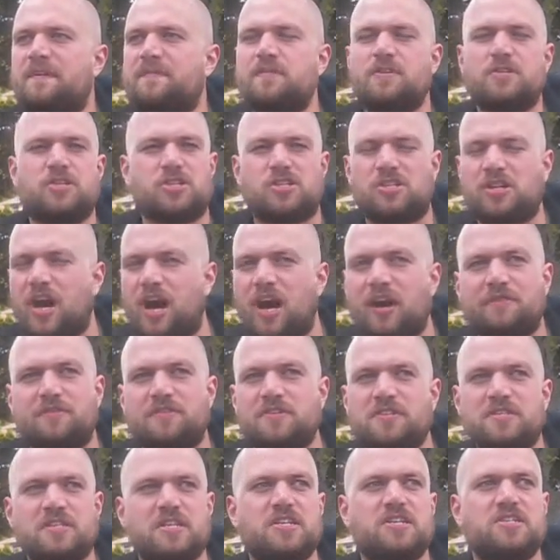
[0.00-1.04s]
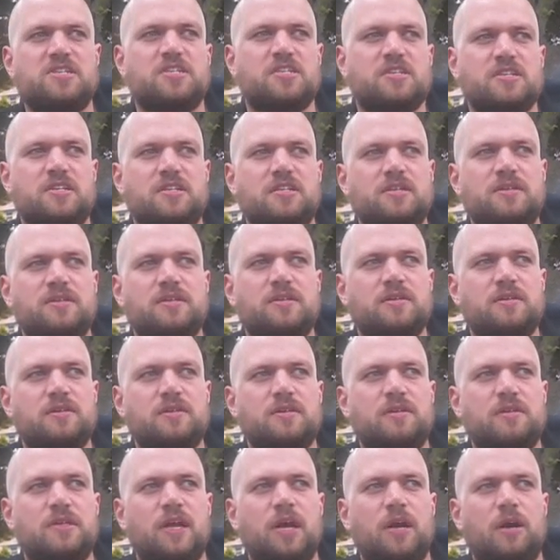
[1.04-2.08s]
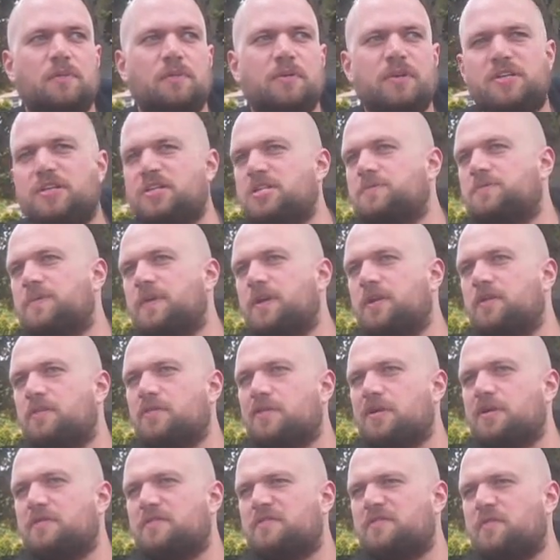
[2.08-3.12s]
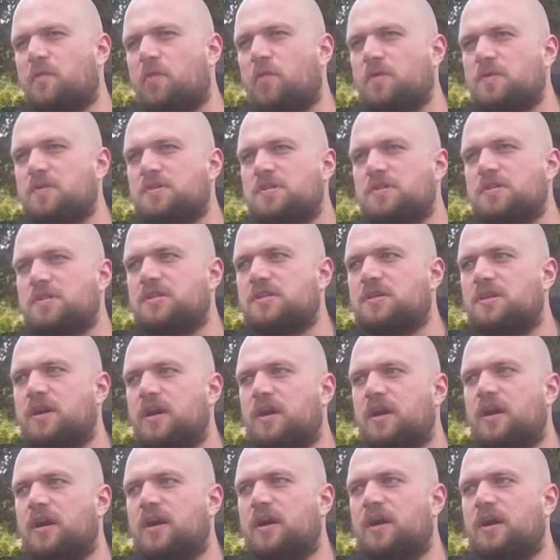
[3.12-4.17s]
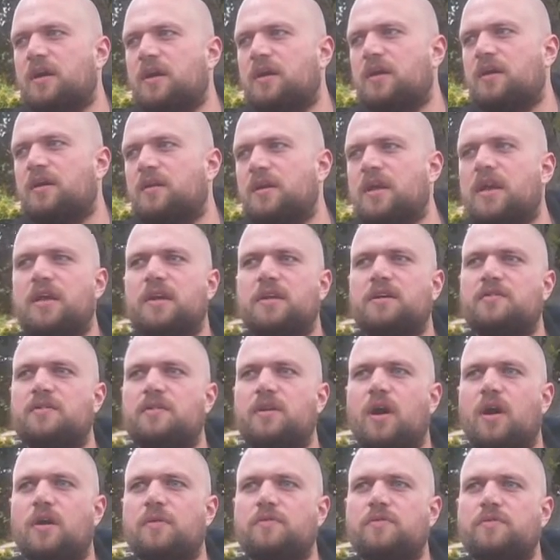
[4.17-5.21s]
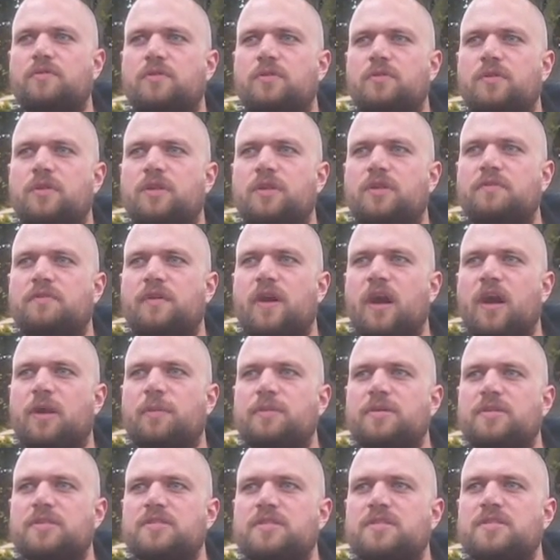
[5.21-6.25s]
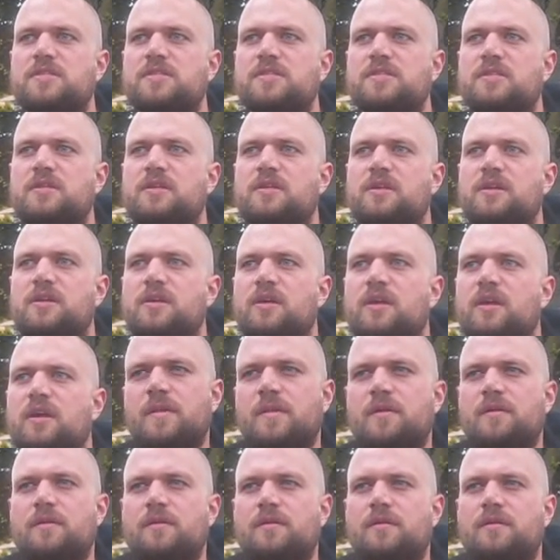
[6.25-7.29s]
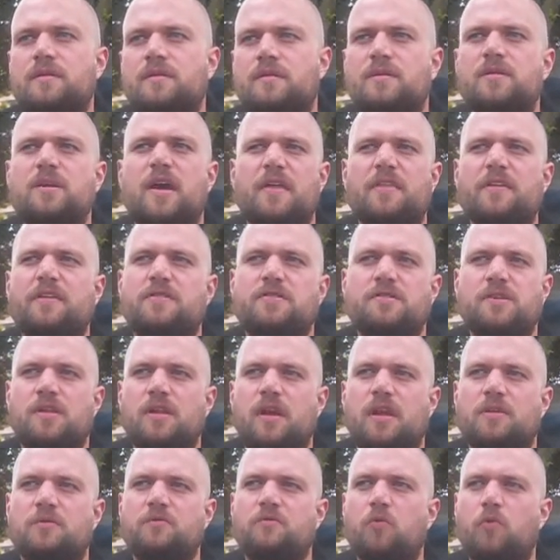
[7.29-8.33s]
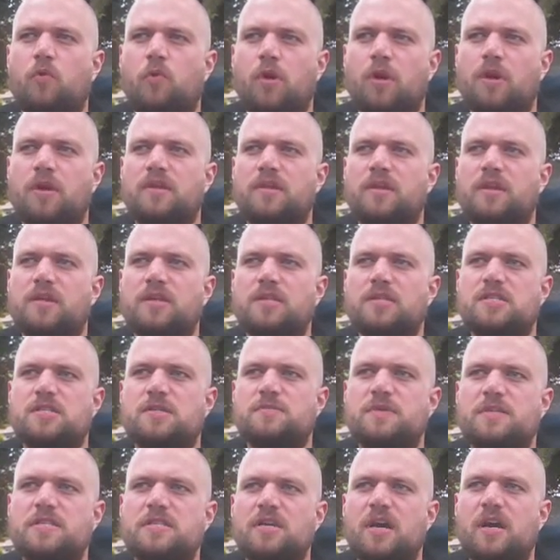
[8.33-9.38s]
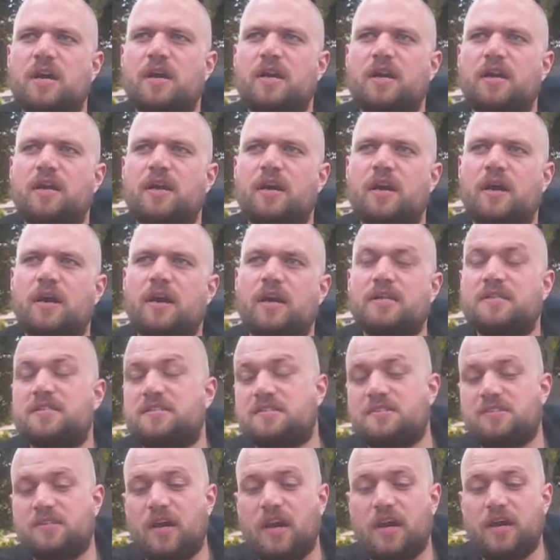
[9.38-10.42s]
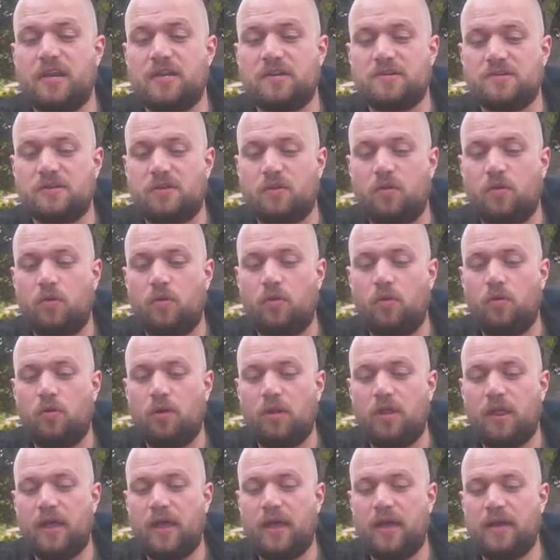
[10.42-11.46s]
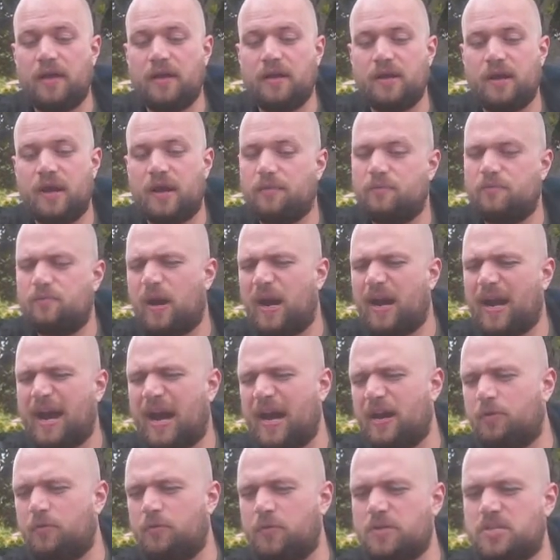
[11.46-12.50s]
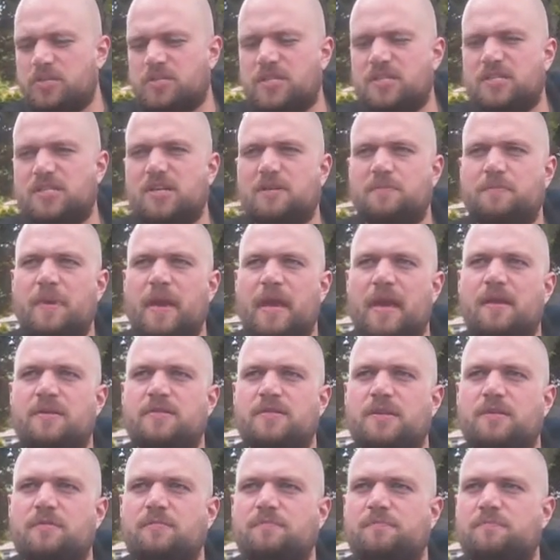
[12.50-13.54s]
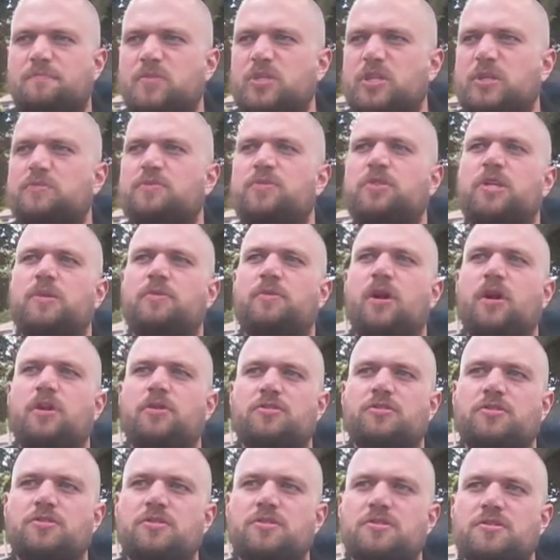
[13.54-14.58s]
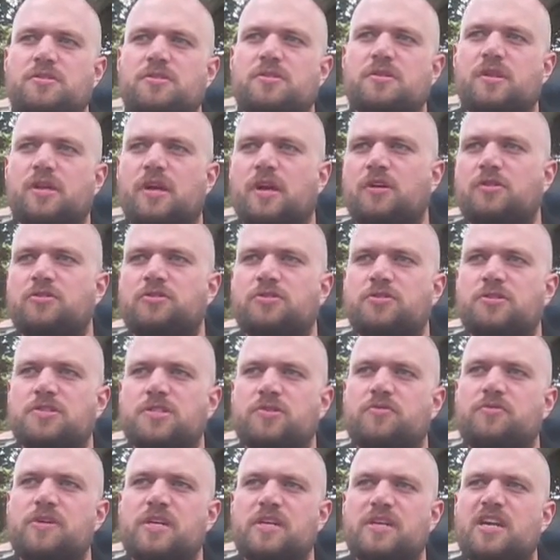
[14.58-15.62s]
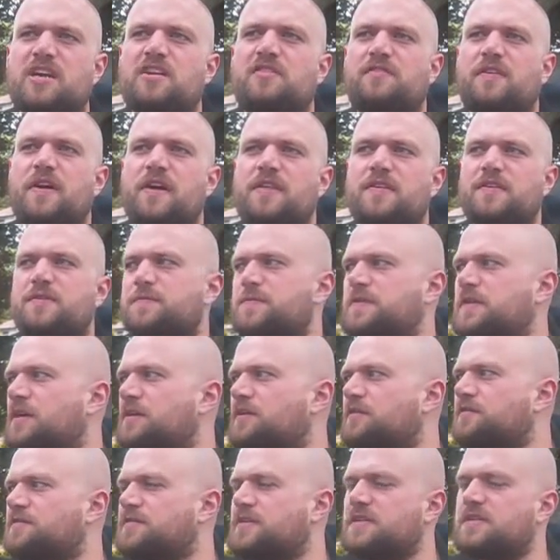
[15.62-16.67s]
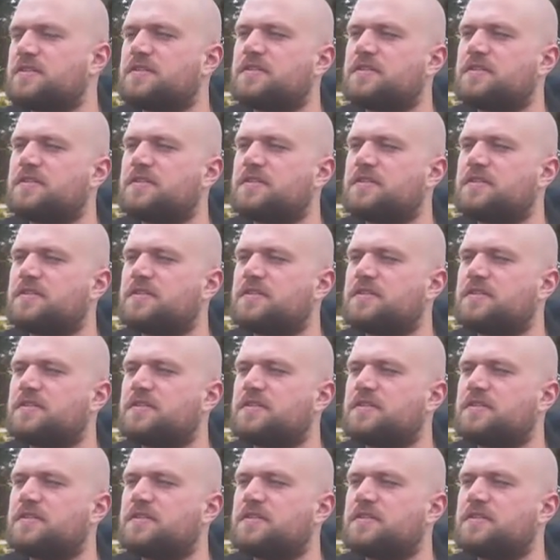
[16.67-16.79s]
just conversation can help participate and reinforce in negative and harmful environments. I think there's a lot of work that needs to be done in society as a whole, and I kind of wish that some subcultures and cultures that would identify themselves